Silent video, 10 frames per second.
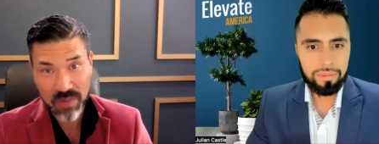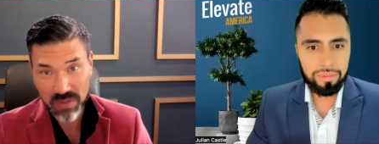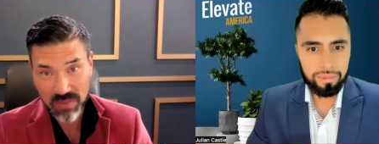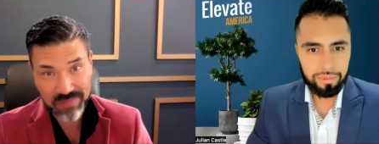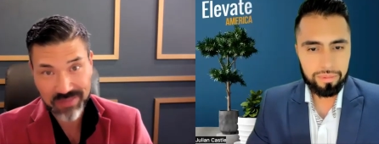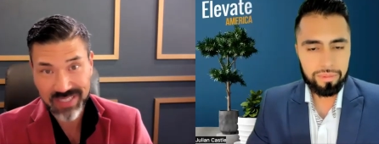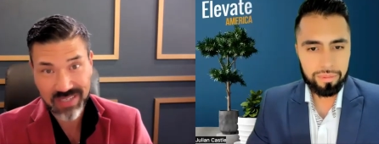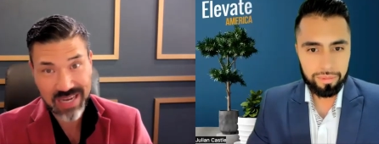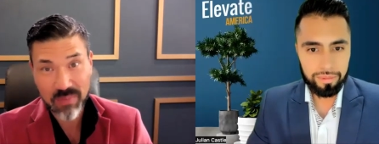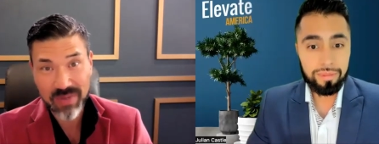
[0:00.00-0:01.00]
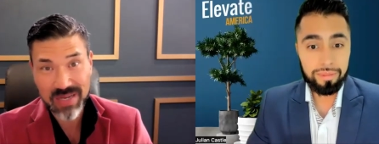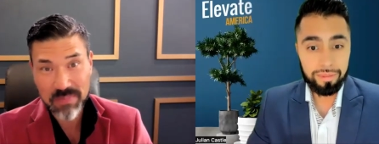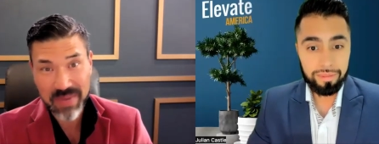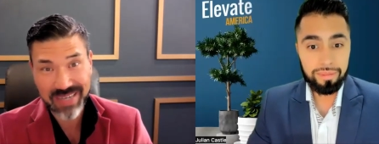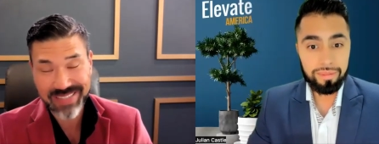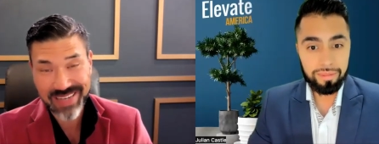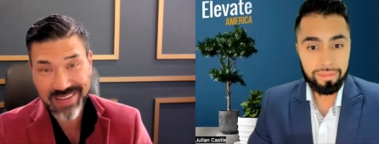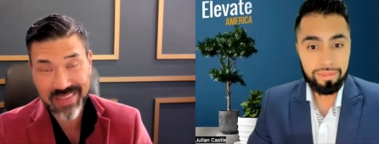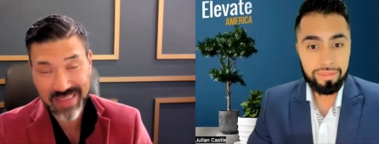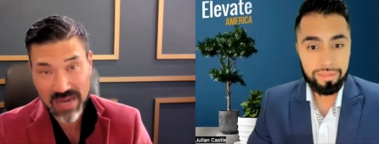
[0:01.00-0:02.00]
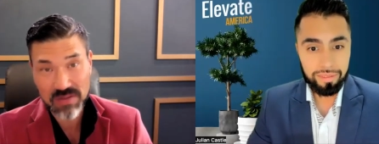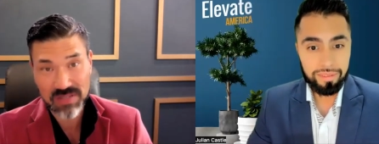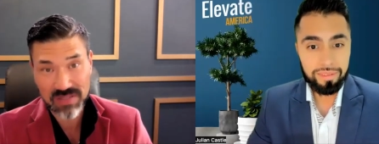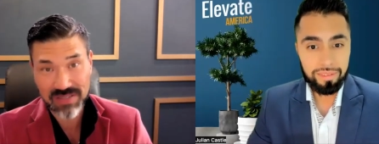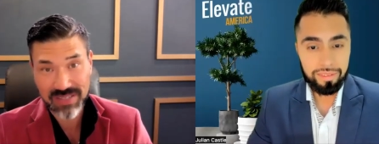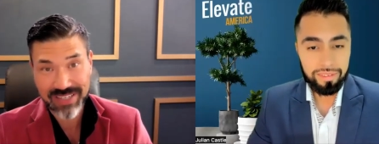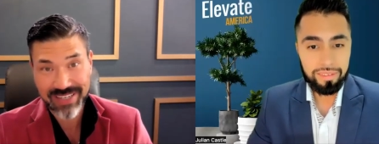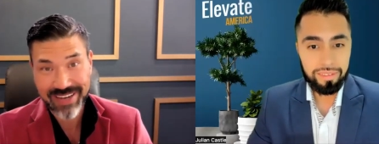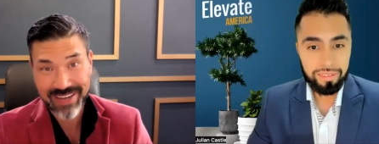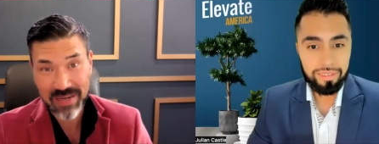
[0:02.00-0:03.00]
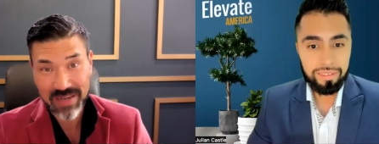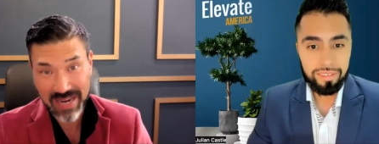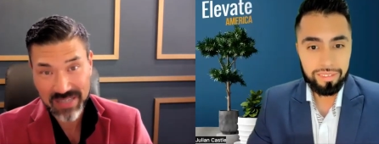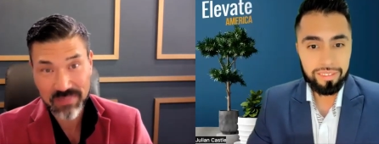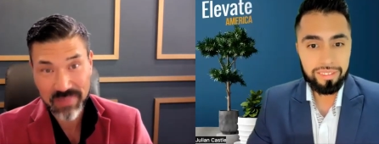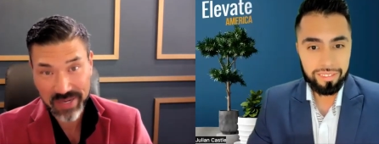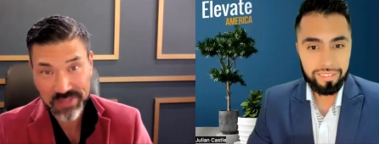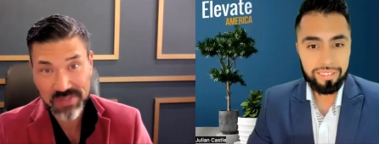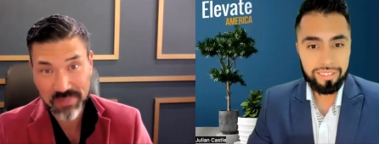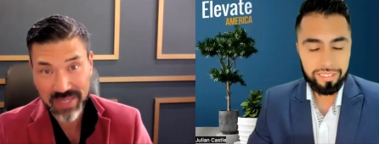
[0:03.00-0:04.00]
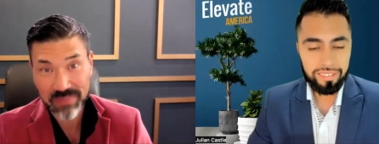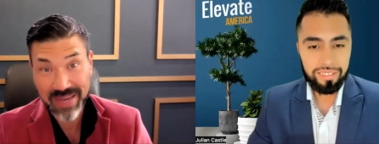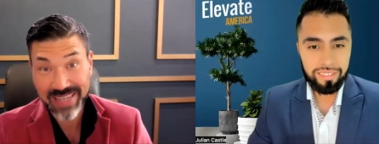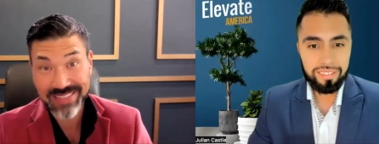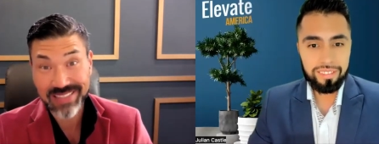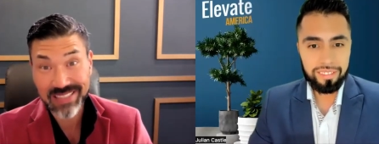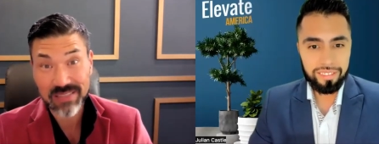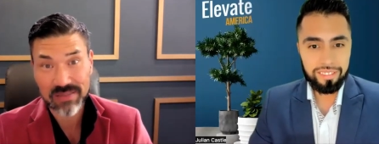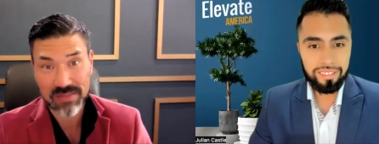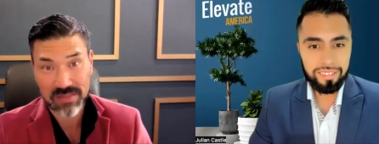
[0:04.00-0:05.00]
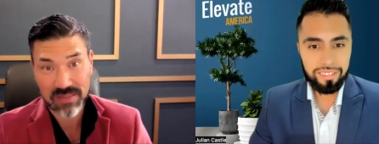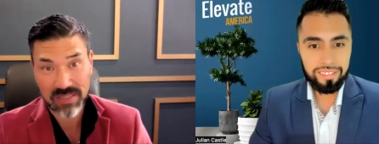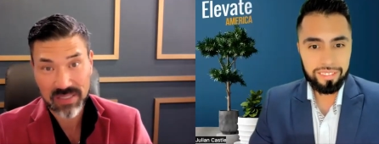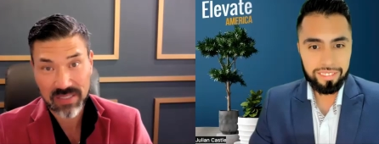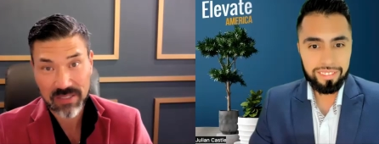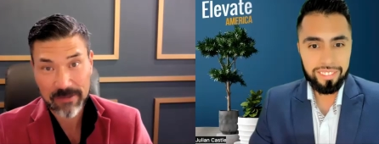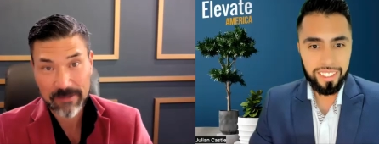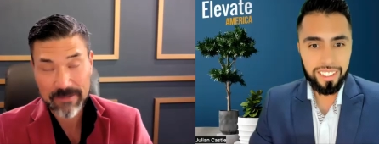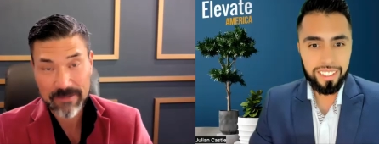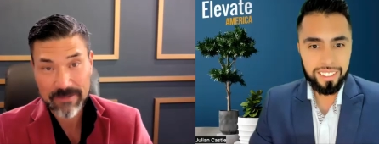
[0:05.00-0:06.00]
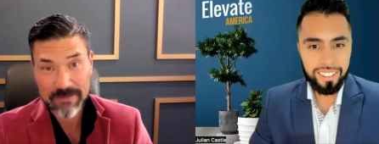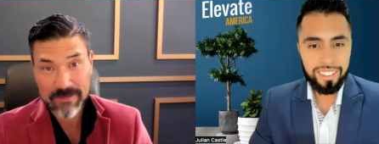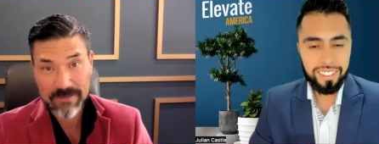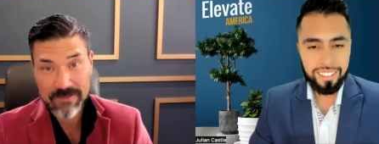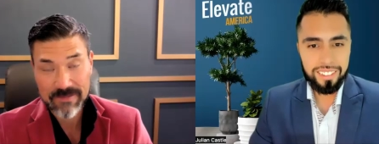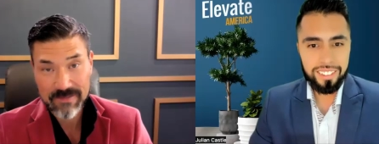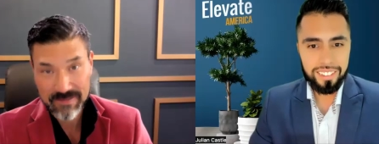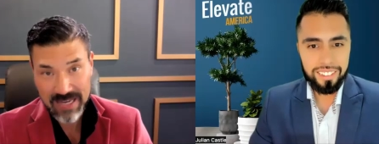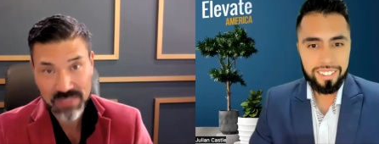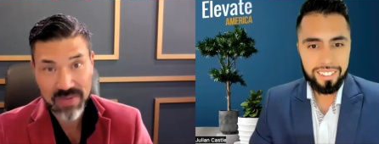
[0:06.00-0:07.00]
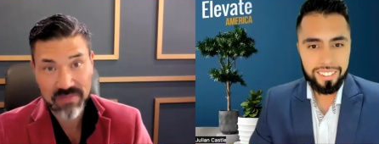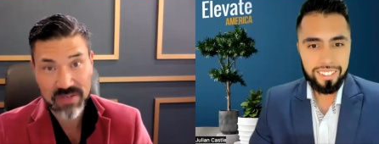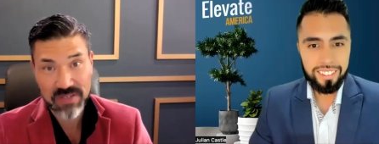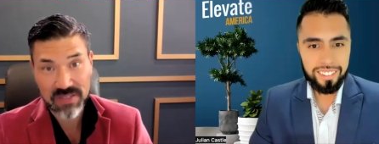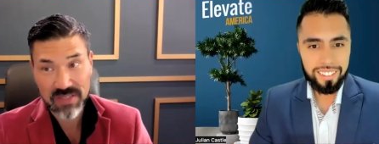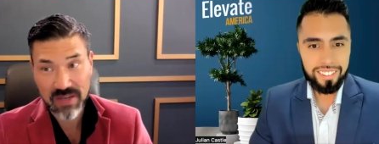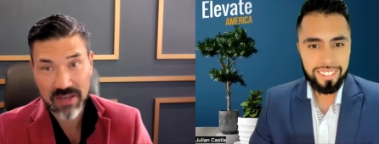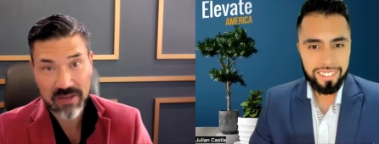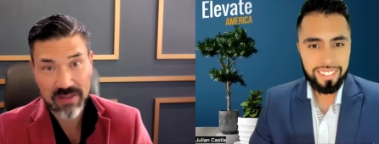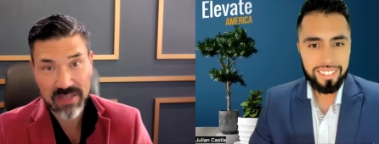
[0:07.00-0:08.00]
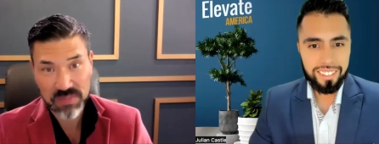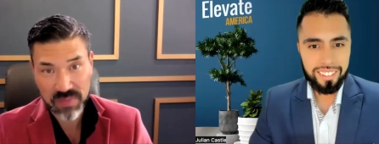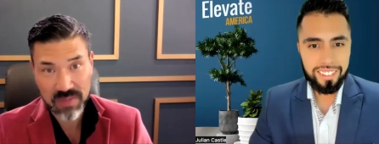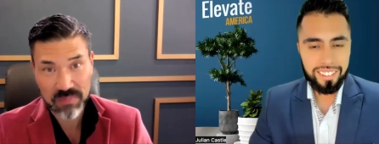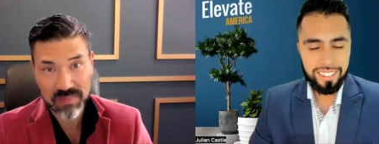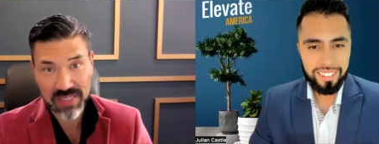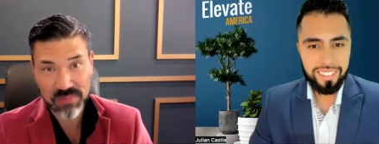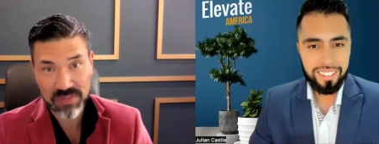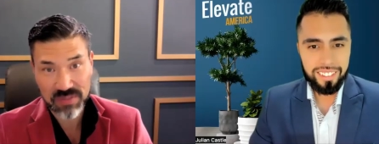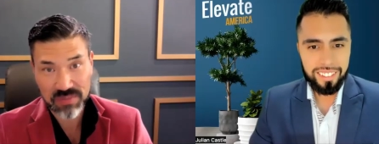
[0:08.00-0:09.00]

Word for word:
Speaker 1: I want to go after ten. I want to impact ten thousand asset managers and make asset leaders. Yeah, that's my vision today. That's what I'm. That's what